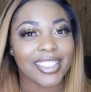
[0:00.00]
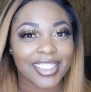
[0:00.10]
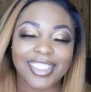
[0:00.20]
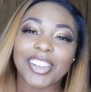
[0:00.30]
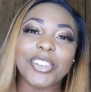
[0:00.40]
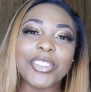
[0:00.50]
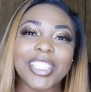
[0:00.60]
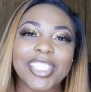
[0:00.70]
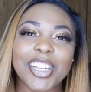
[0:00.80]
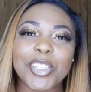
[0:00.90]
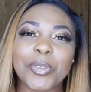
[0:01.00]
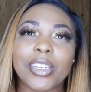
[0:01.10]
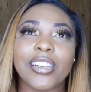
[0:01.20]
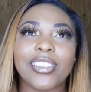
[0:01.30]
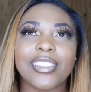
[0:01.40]
is gonna really touch me
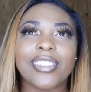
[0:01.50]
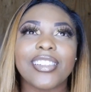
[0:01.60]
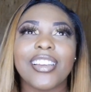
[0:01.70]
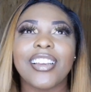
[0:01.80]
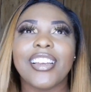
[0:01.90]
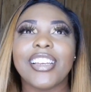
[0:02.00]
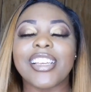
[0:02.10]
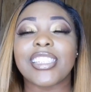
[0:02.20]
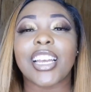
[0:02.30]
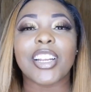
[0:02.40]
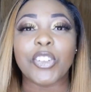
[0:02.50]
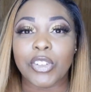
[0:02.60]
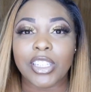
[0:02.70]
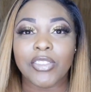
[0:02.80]
because it's like really